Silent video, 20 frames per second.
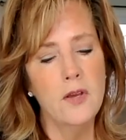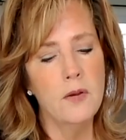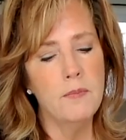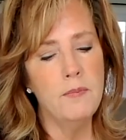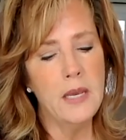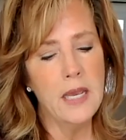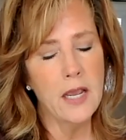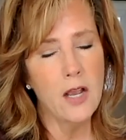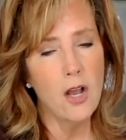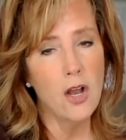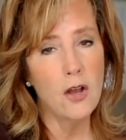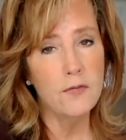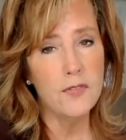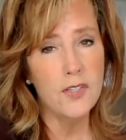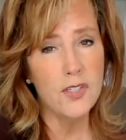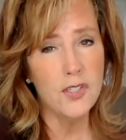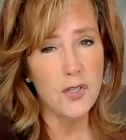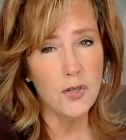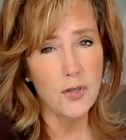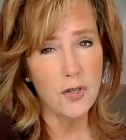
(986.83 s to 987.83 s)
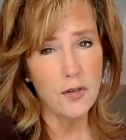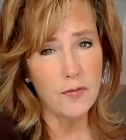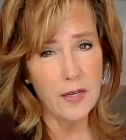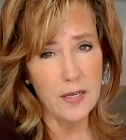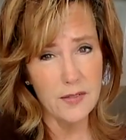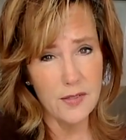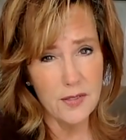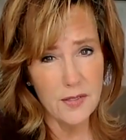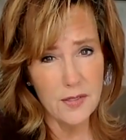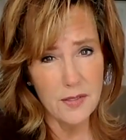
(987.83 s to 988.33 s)
being of
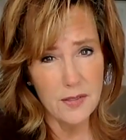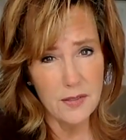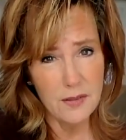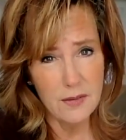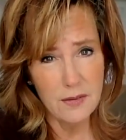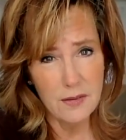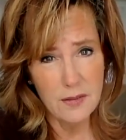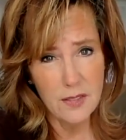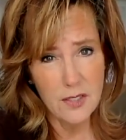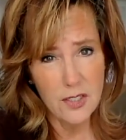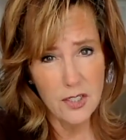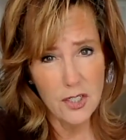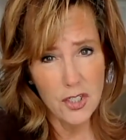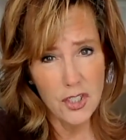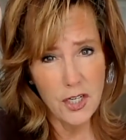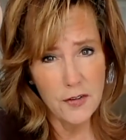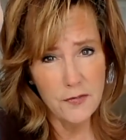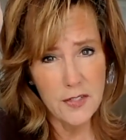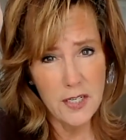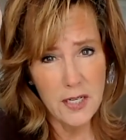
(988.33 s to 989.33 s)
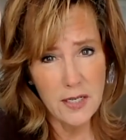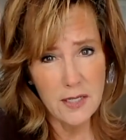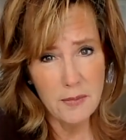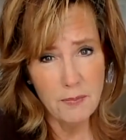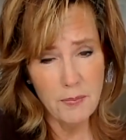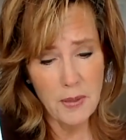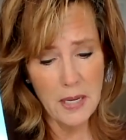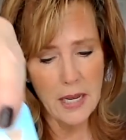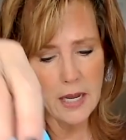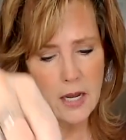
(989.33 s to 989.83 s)
service, shifting to
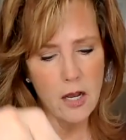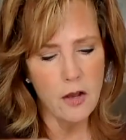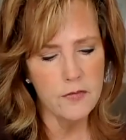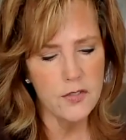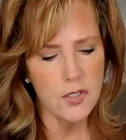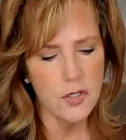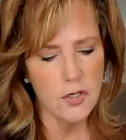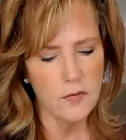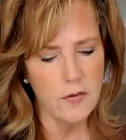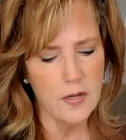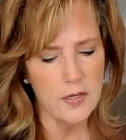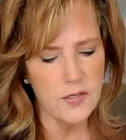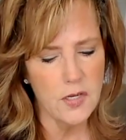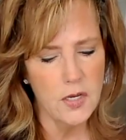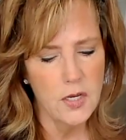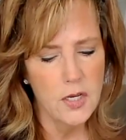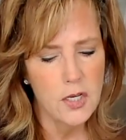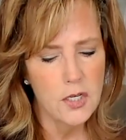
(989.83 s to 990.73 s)
being of service.